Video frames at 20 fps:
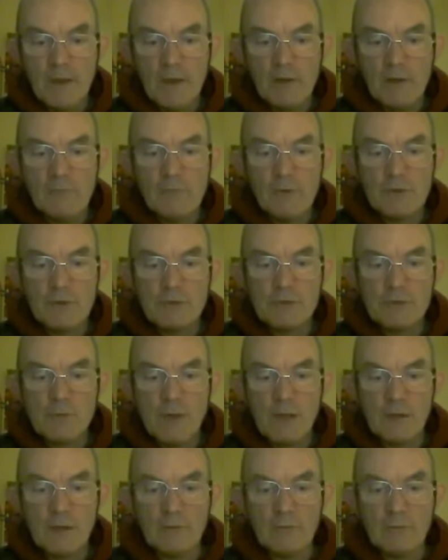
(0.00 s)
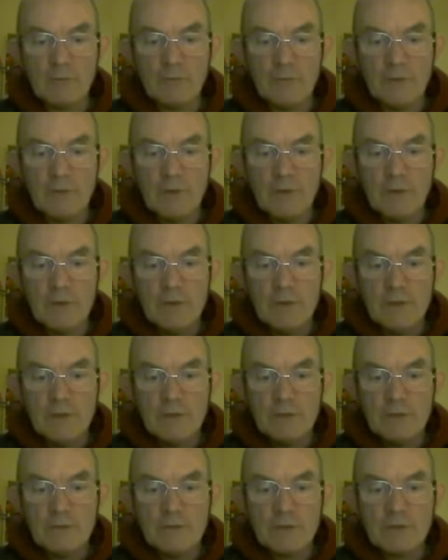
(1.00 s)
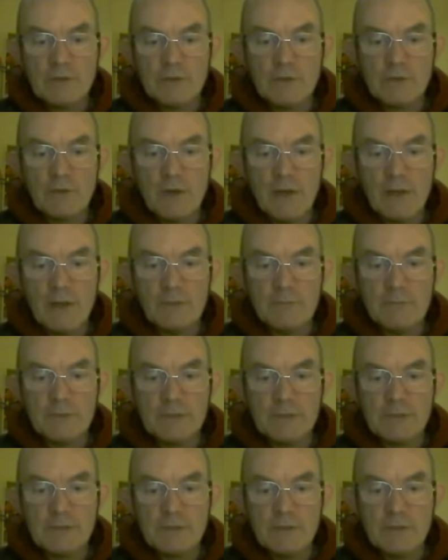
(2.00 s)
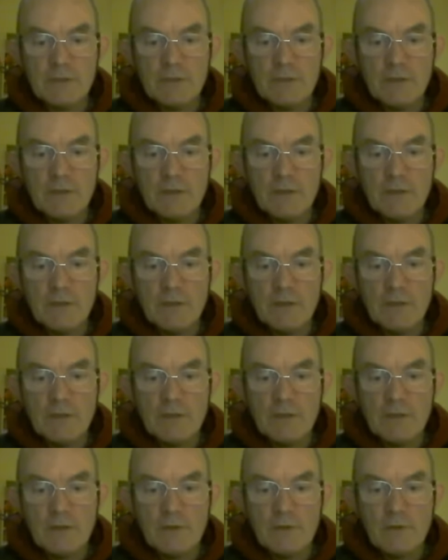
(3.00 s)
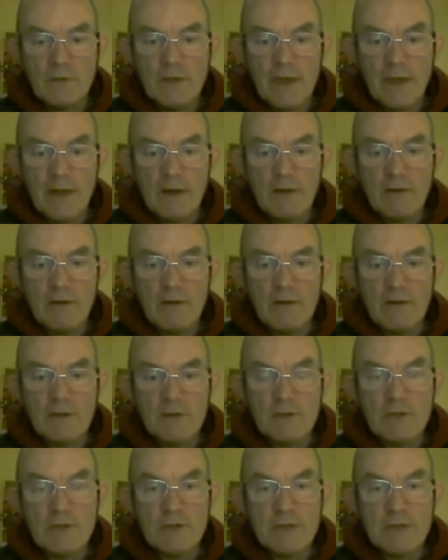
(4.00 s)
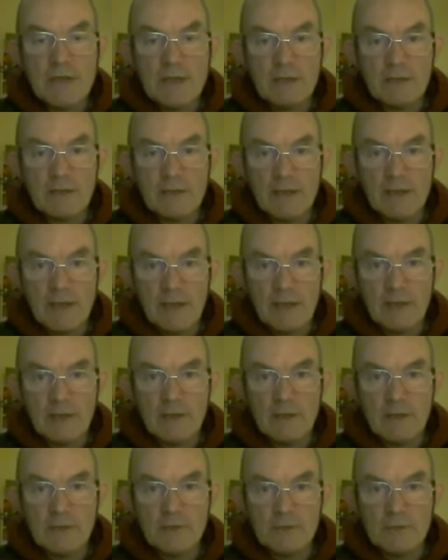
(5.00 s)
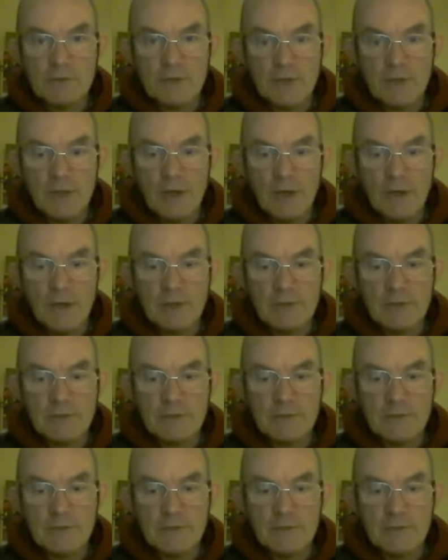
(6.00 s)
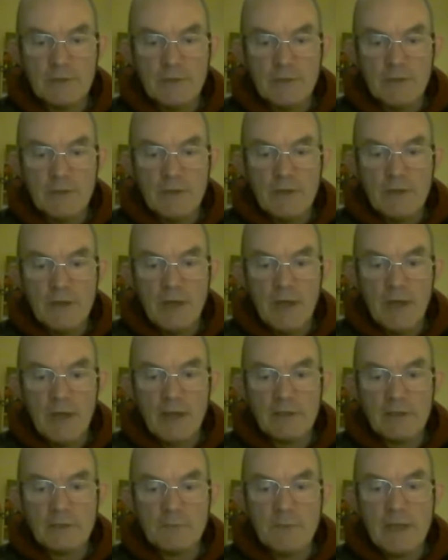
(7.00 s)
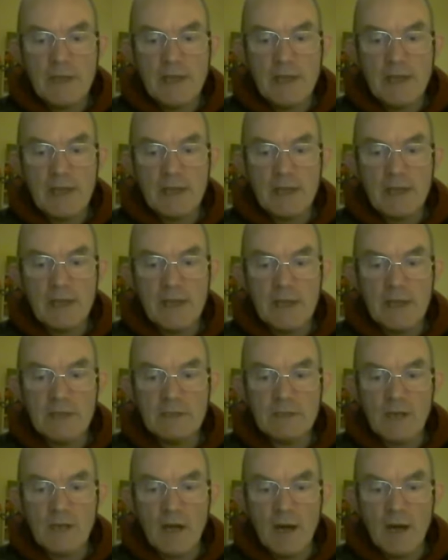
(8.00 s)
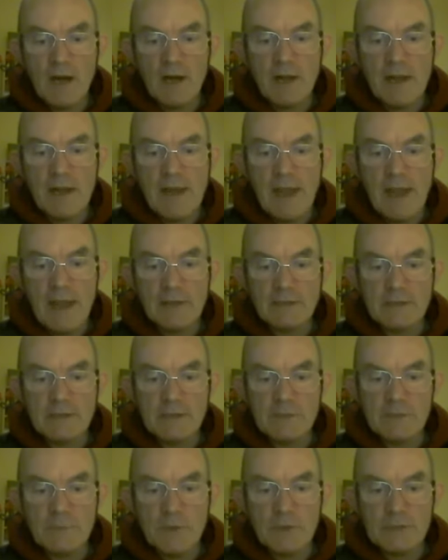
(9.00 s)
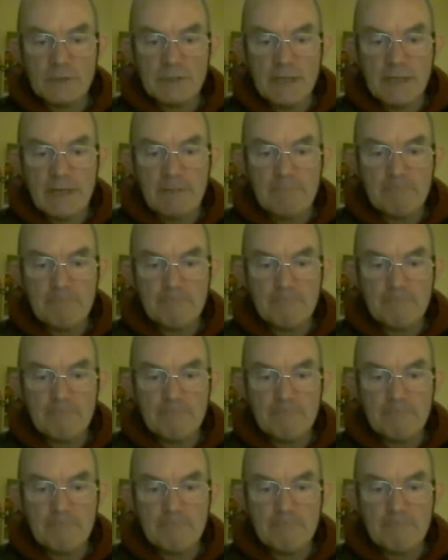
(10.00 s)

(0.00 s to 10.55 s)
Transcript: And verse 12 describes their yielding to God and being entirely at his mercy.